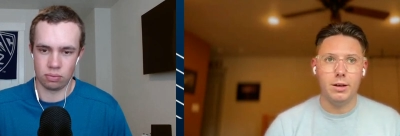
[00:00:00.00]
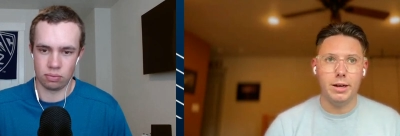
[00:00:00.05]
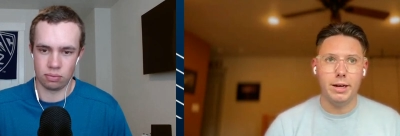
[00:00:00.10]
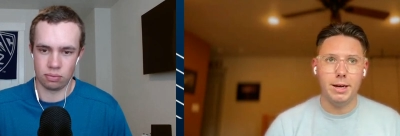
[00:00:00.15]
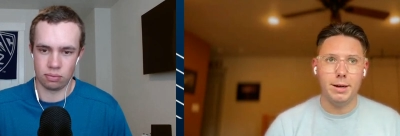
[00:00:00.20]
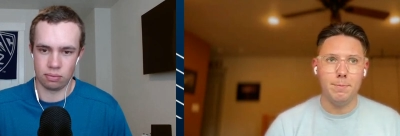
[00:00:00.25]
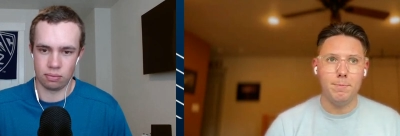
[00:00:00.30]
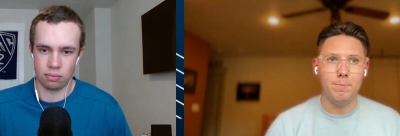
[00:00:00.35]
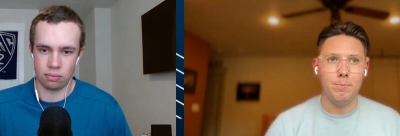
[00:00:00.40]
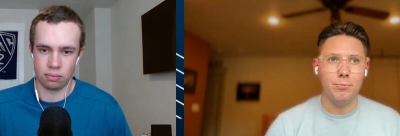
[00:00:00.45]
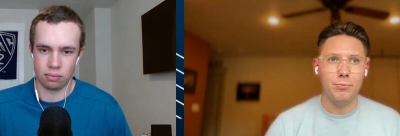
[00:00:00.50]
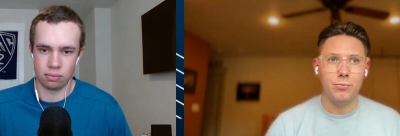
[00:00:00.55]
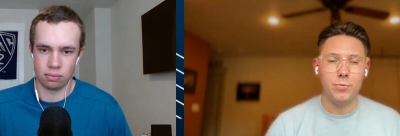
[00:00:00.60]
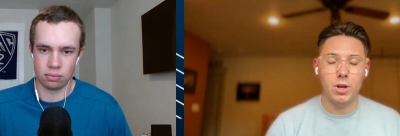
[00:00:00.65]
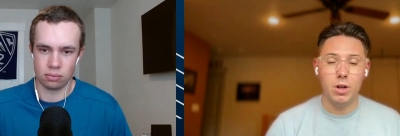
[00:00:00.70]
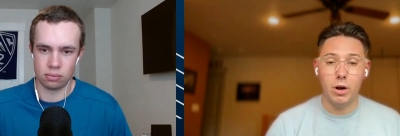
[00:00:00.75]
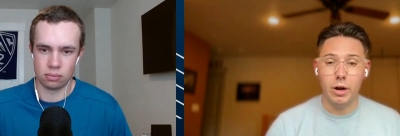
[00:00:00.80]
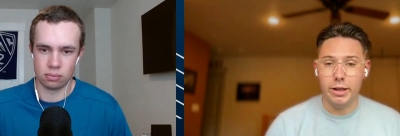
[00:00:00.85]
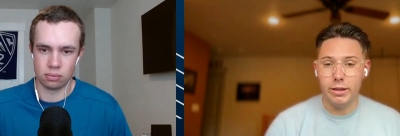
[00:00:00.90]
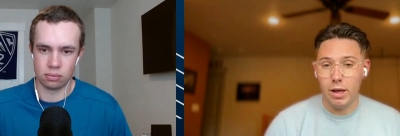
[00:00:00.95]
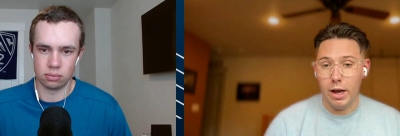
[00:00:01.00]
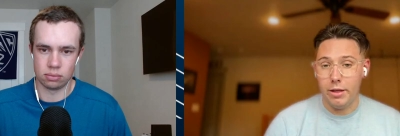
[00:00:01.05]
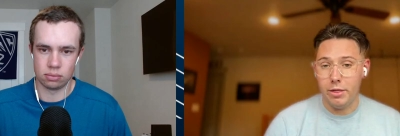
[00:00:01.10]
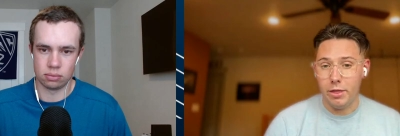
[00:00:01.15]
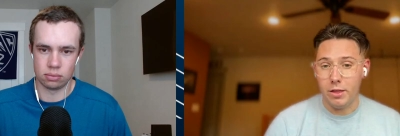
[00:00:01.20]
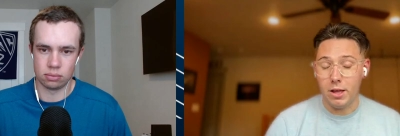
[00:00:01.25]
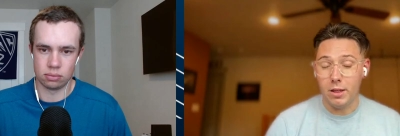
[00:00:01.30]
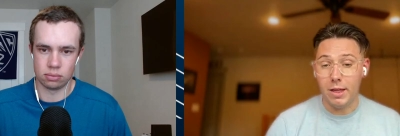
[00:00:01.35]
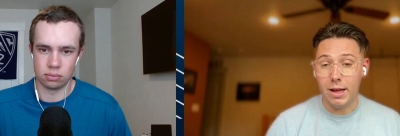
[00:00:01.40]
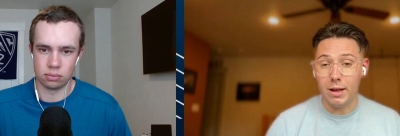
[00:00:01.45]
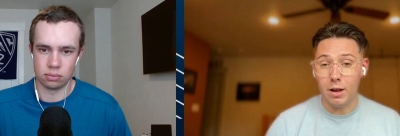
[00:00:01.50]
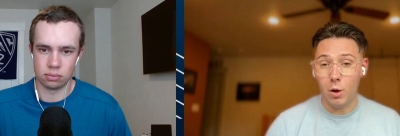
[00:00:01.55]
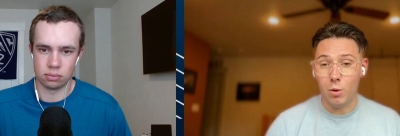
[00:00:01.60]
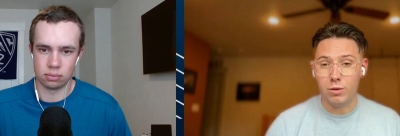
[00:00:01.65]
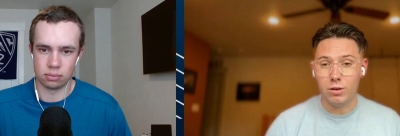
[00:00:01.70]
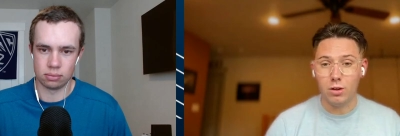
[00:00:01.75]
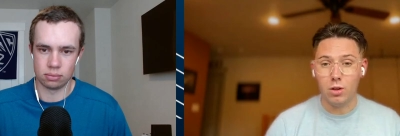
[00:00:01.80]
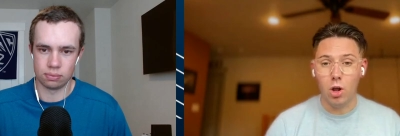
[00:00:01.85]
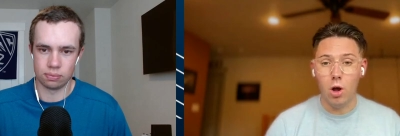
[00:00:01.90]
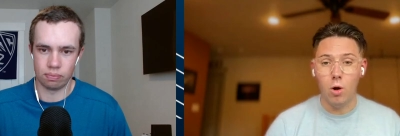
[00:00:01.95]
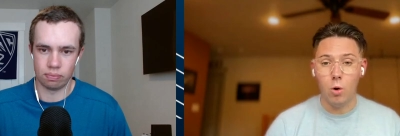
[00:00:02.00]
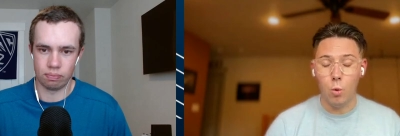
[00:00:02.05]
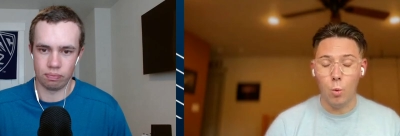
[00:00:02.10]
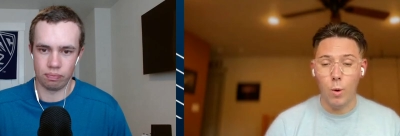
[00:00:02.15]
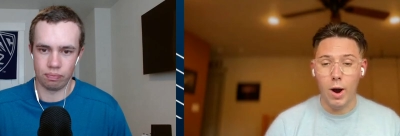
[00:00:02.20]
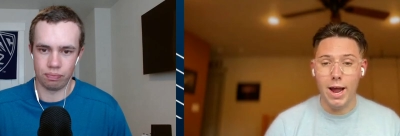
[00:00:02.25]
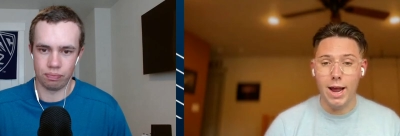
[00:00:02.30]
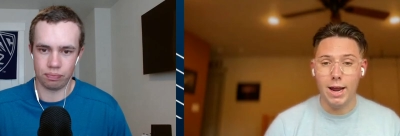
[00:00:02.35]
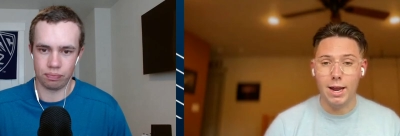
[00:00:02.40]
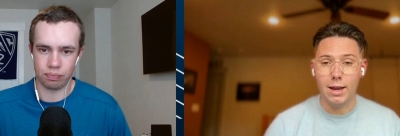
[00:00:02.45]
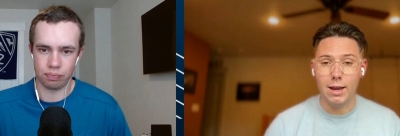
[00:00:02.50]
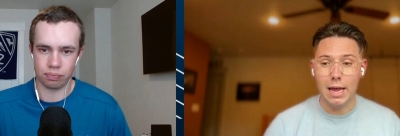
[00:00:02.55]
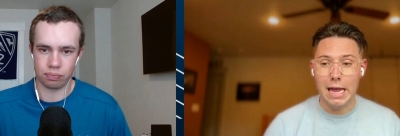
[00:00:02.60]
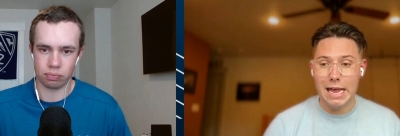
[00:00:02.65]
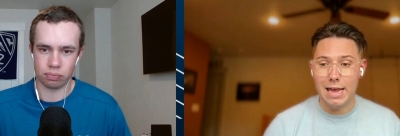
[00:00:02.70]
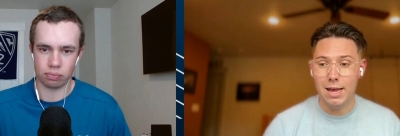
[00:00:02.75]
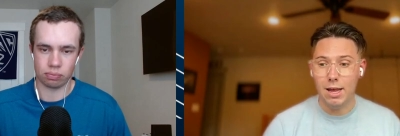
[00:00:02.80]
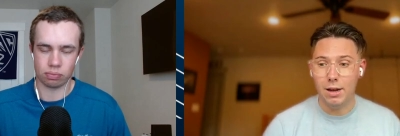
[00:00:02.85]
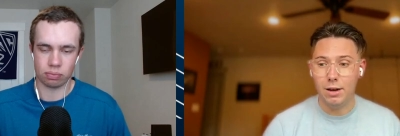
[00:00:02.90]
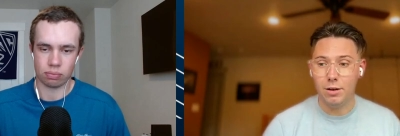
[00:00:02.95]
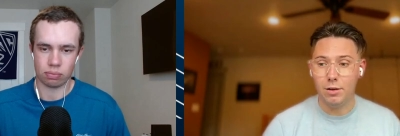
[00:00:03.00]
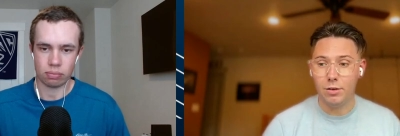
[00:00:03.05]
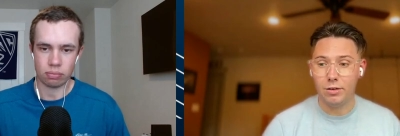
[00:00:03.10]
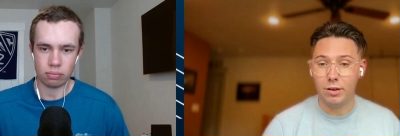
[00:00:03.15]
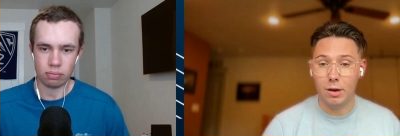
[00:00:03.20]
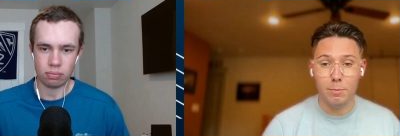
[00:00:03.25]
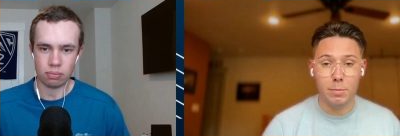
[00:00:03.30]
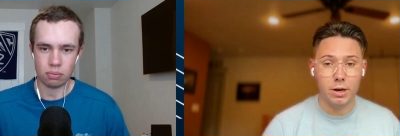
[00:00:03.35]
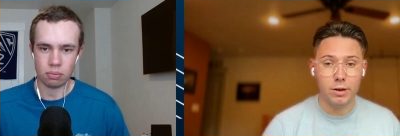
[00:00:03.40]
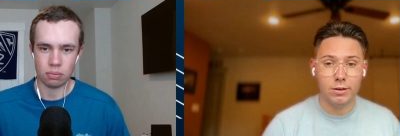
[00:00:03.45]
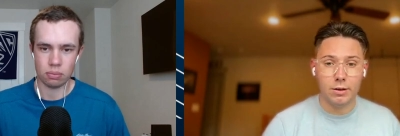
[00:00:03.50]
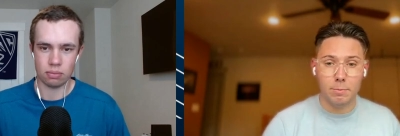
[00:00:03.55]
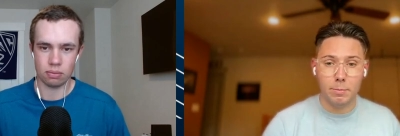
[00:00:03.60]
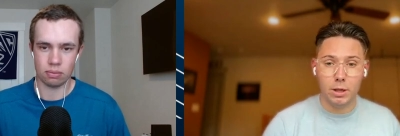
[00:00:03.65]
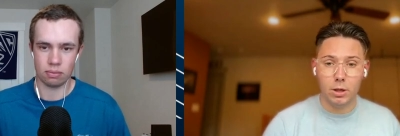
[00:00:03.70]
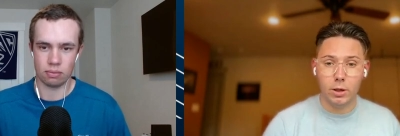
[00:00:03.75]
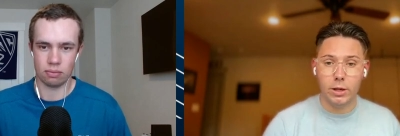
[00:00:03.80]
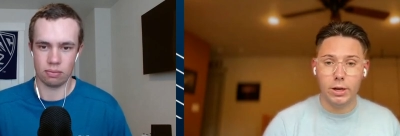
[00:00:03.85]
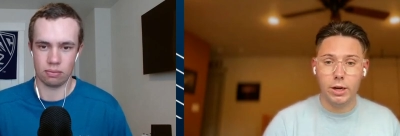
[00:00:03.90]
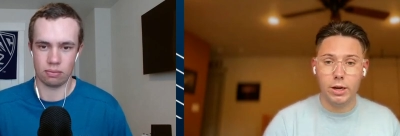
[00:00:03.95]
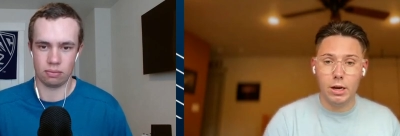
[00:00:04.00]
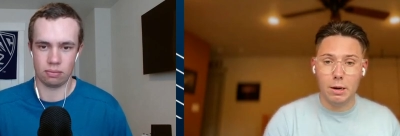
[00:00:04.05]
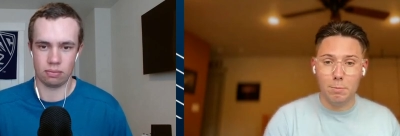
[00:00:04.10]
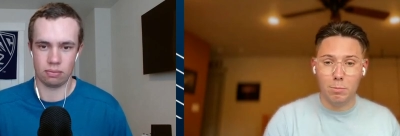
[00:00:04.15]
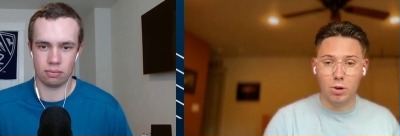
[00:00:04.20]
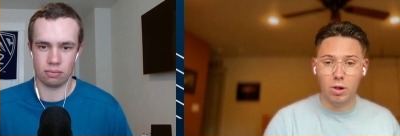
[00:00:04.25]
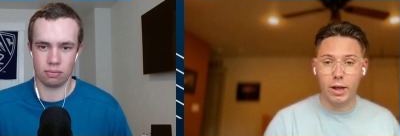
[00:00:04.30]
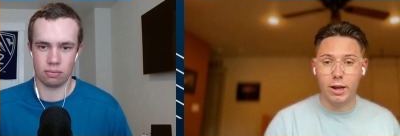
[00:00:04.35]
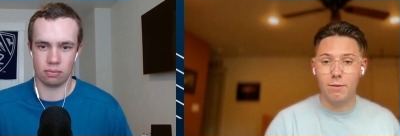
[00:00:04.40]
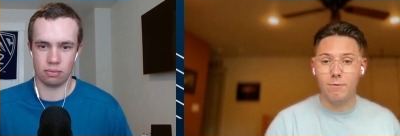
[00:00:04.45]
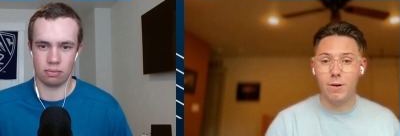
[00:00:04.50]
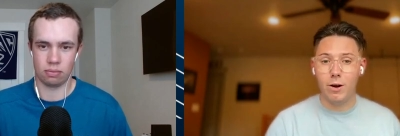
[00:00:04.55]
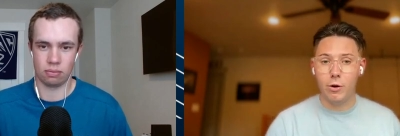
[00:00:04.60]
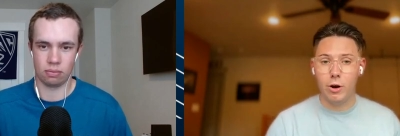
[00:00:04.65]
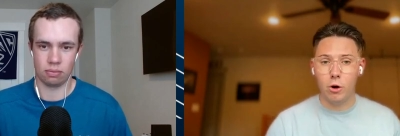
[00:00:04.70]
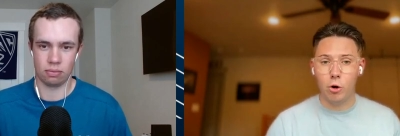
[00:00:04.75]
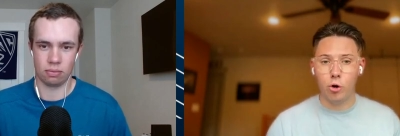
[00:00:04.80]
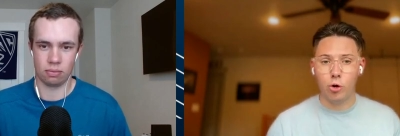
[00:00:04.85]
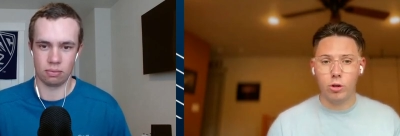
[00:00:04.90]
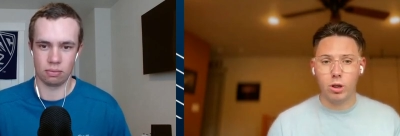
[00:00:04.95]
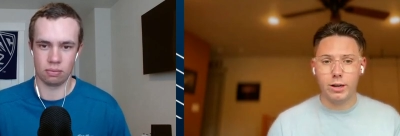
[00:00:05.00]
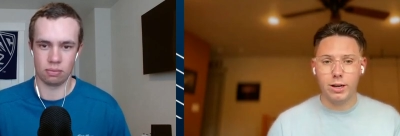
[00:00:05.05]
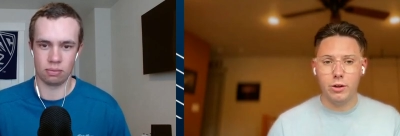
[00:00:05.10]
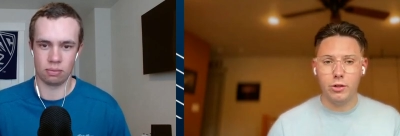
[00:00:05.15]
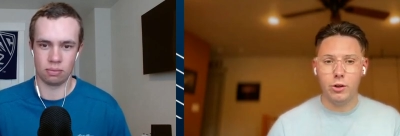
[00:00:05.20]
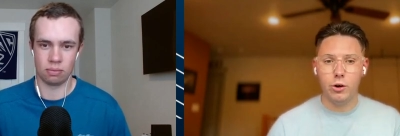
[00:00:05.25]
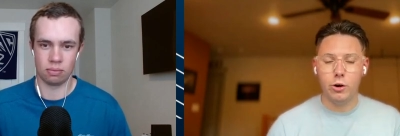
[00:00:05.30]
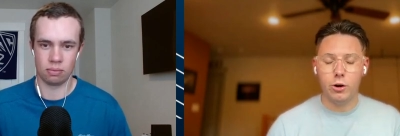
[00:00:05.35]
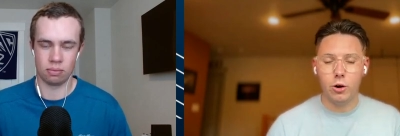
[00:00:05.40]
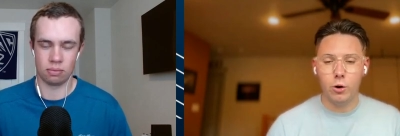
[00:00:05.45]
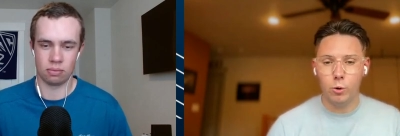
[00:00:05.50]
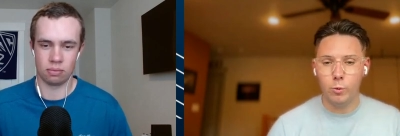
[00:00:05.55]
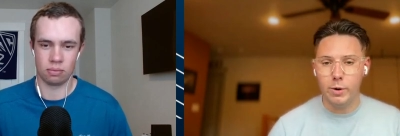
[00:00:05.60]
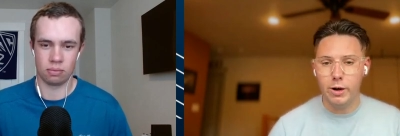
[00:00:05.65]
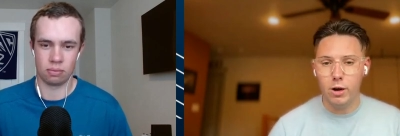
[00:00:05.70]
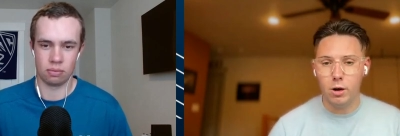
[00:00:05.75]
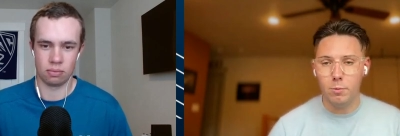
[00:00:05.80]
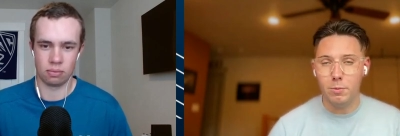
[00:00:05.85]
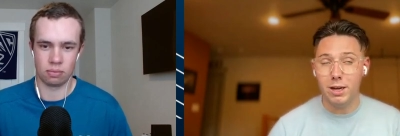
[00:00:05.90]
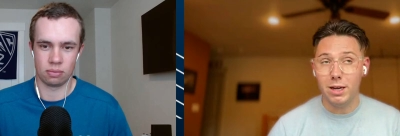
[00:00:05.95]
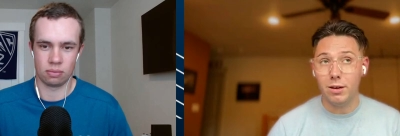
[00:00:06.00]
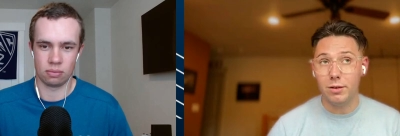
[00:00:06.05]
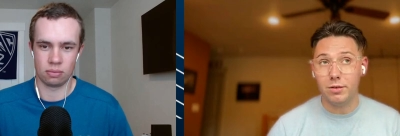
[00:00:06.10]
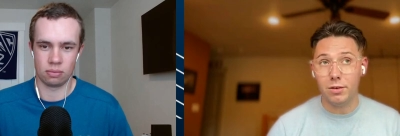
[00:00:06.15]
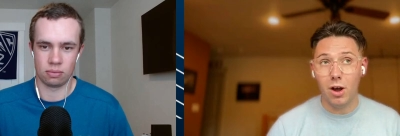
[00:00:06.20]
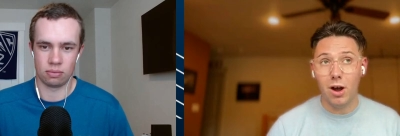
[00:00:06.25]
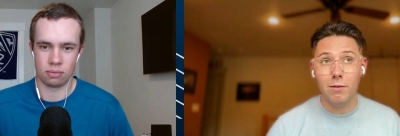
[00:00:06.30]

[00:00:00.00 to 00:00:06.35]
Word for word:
Speaker 1: um, you know, I, I, think that goes a long way in somebody's ability to play very early in their career because